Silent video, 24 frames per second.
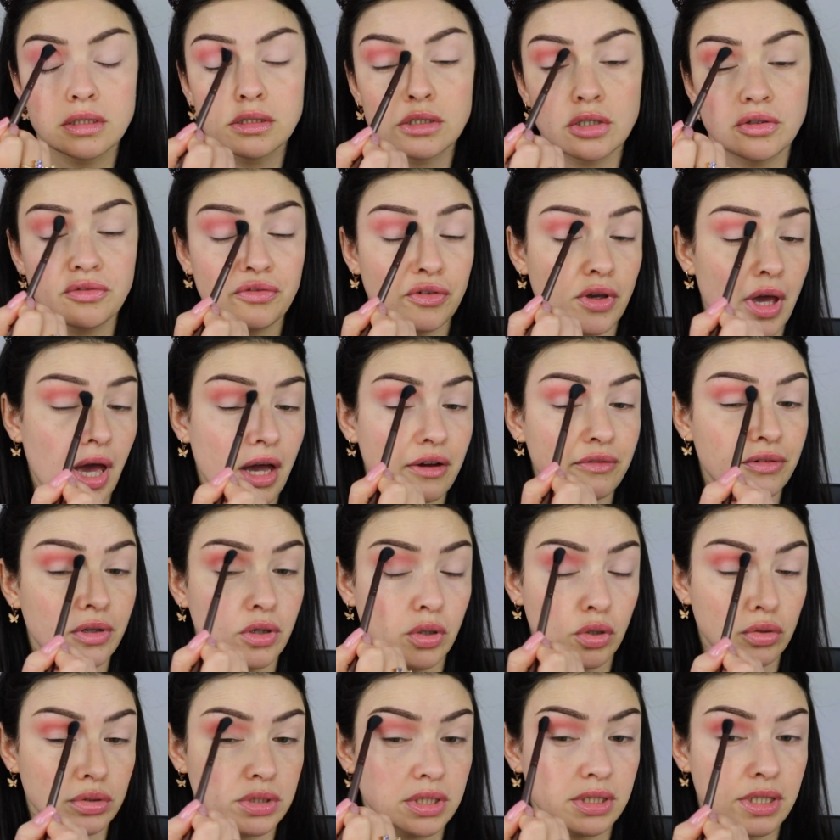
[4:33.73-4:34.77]
So if you have
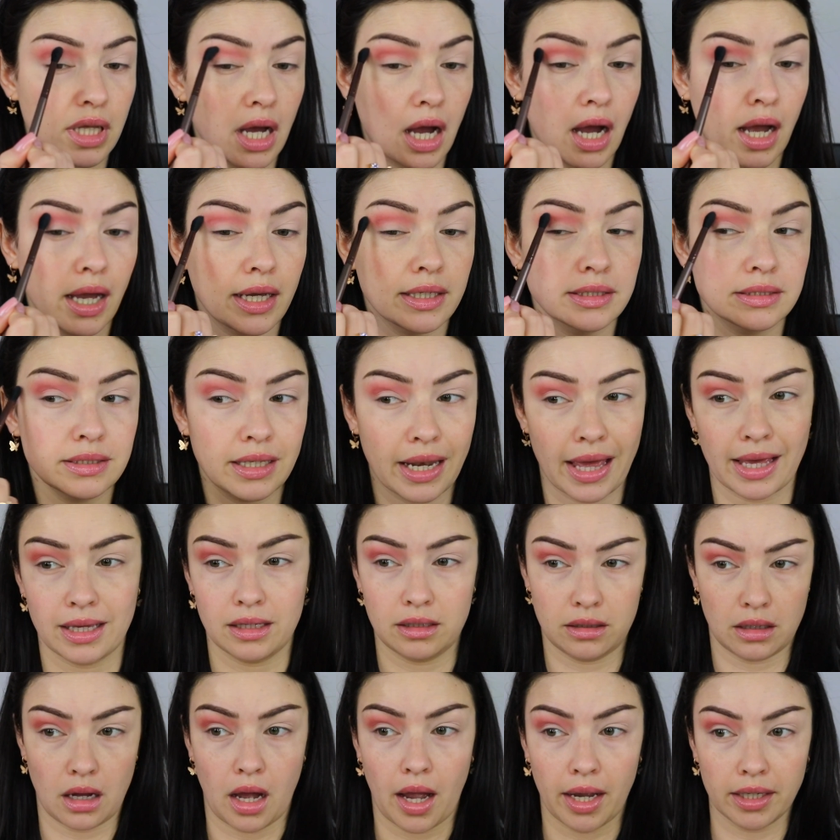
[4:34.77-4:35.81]
hooded eyes
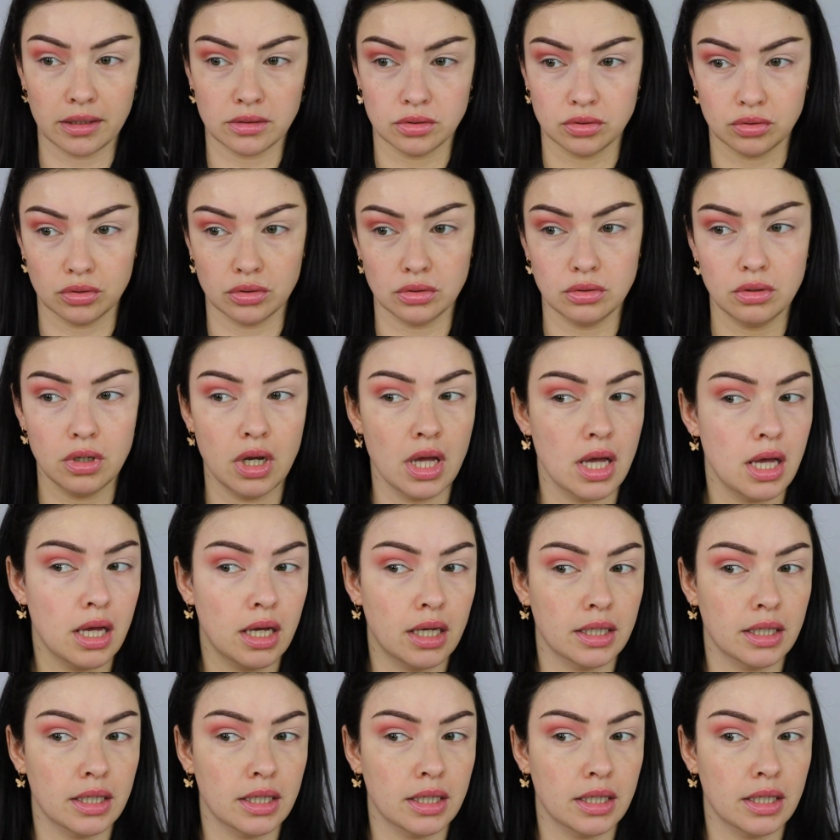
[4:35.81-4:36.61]
like I do,